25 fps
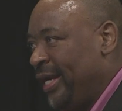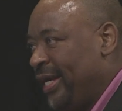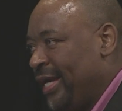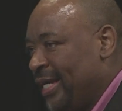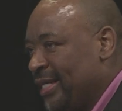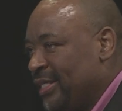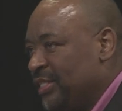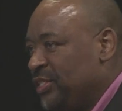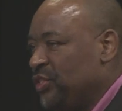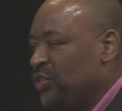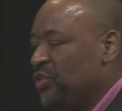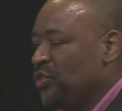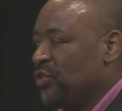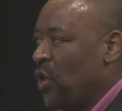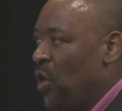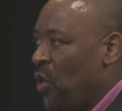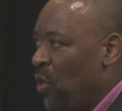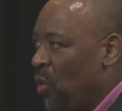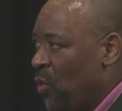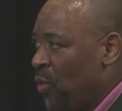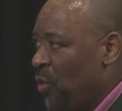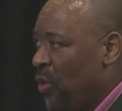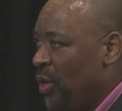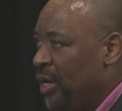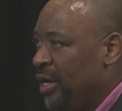get
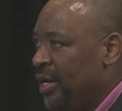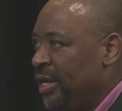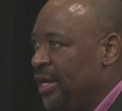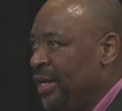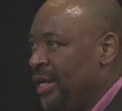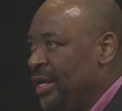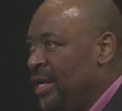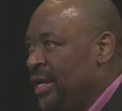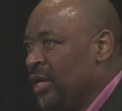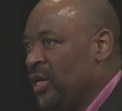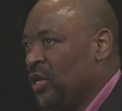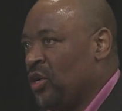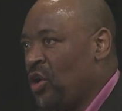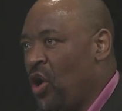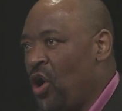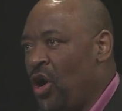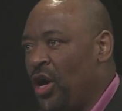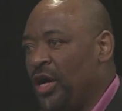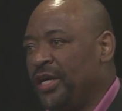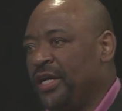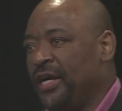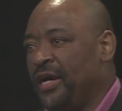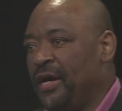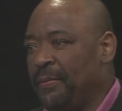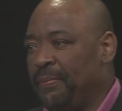so
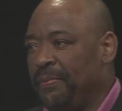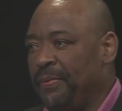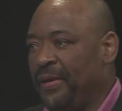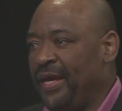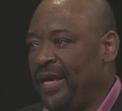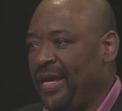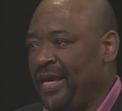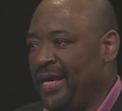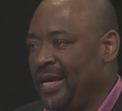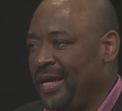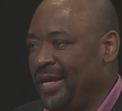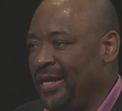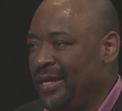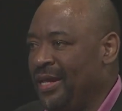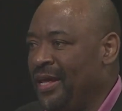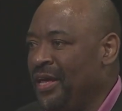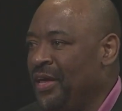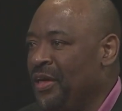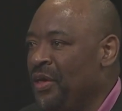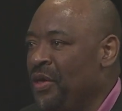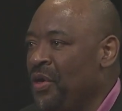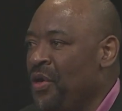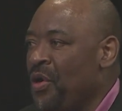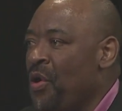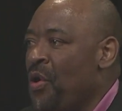caught up in
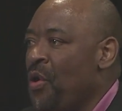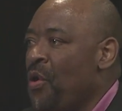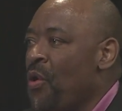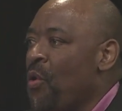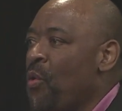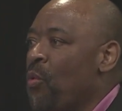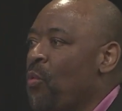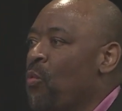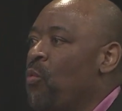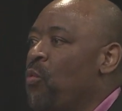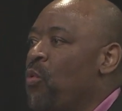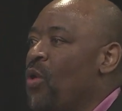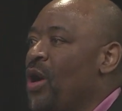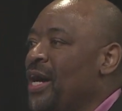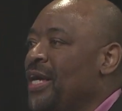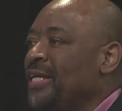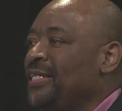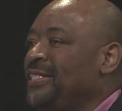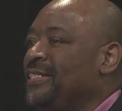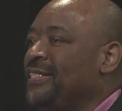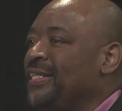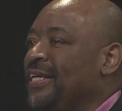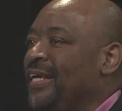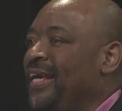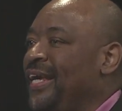
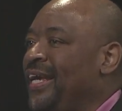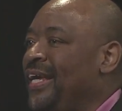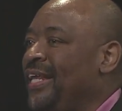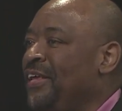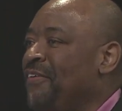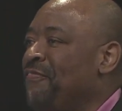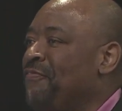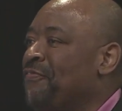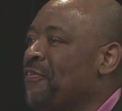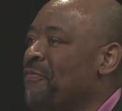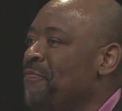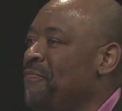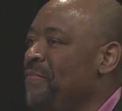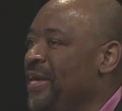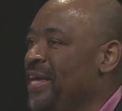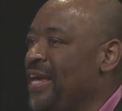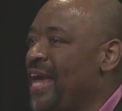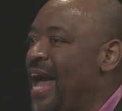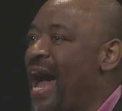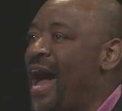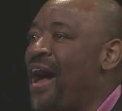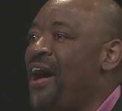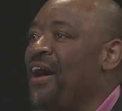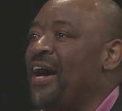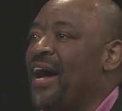what's in it for me.
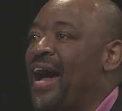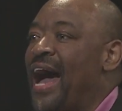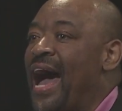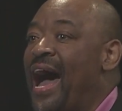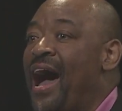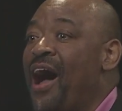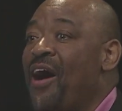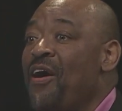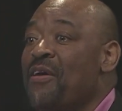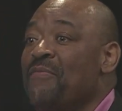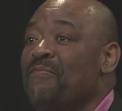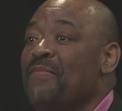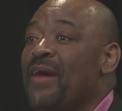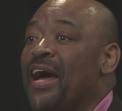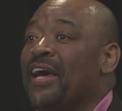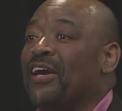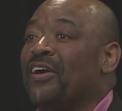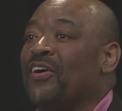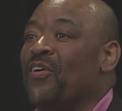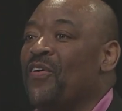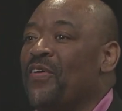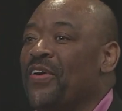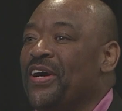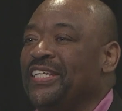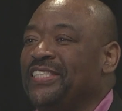How am I
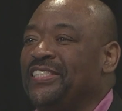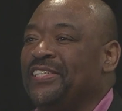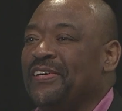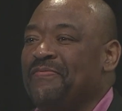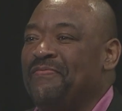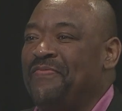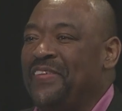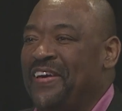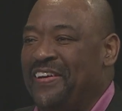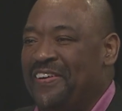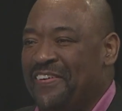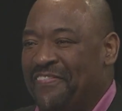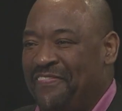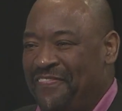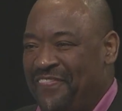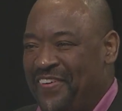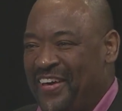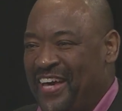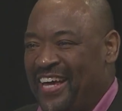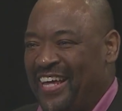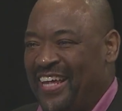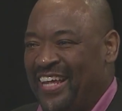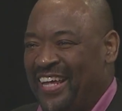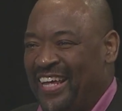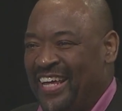going to
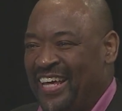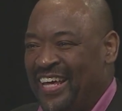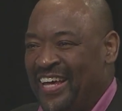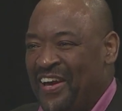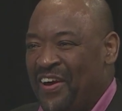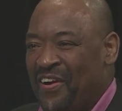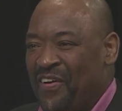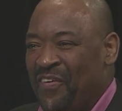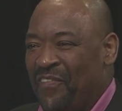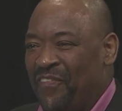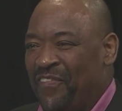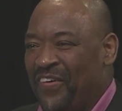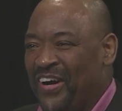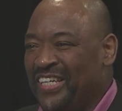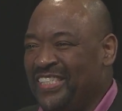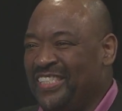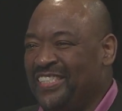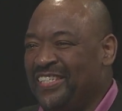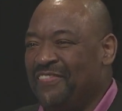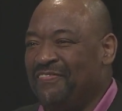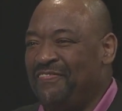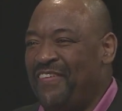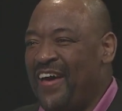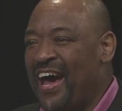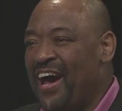benefit? What's
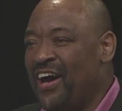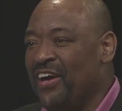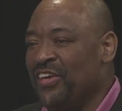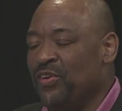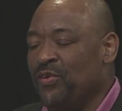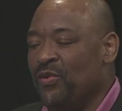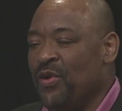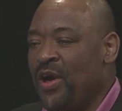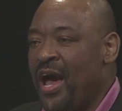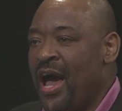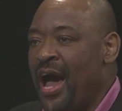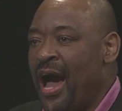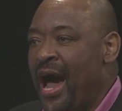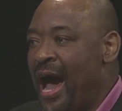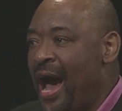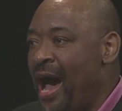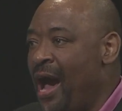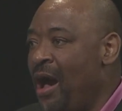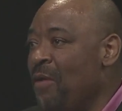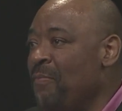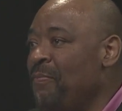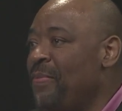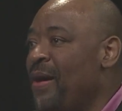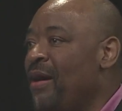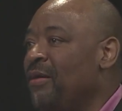the value?
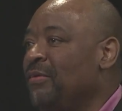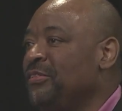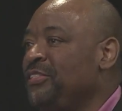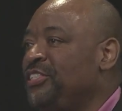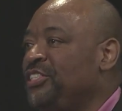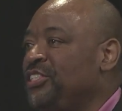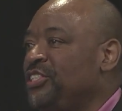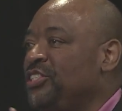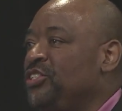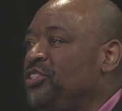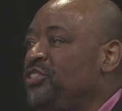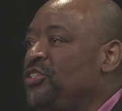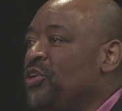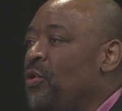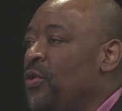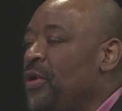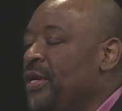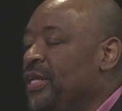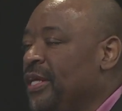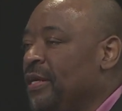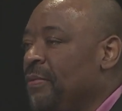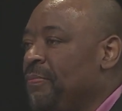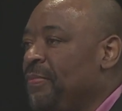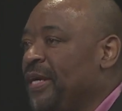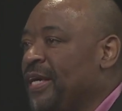How about just
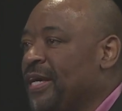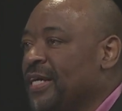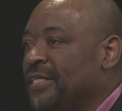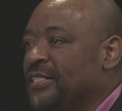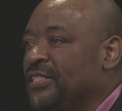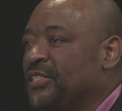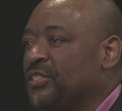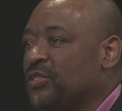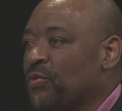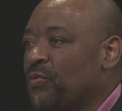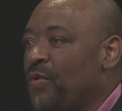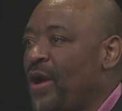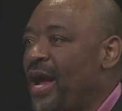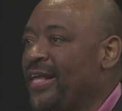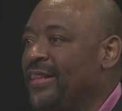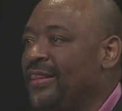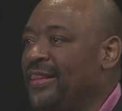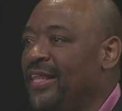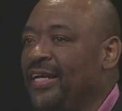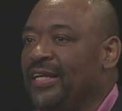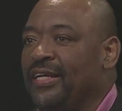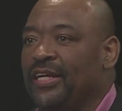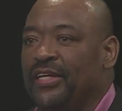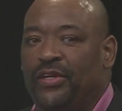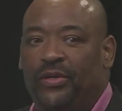doing it because it's the right
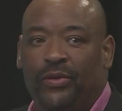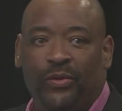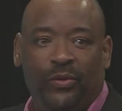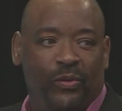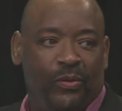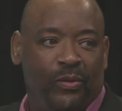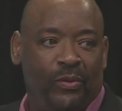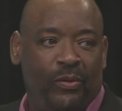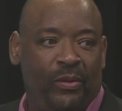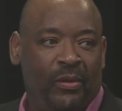thing to do?